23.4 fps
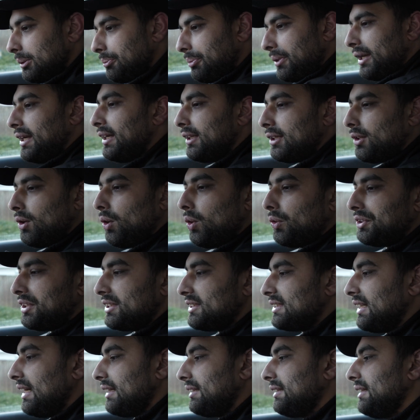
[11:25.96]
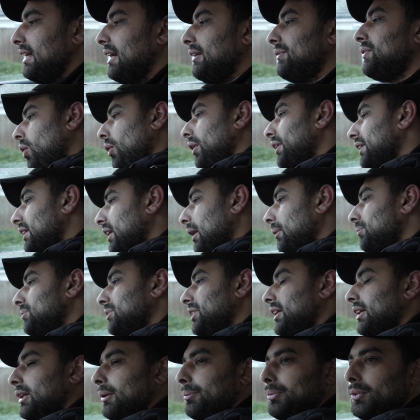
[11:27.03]
up either on the sat nav or it comes
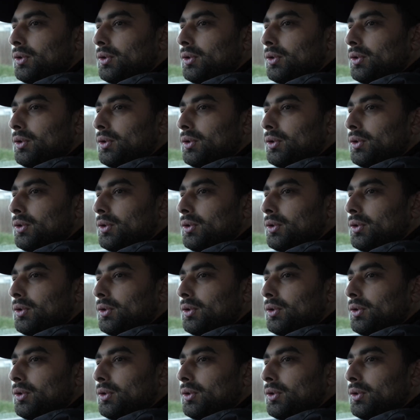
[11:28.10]
either up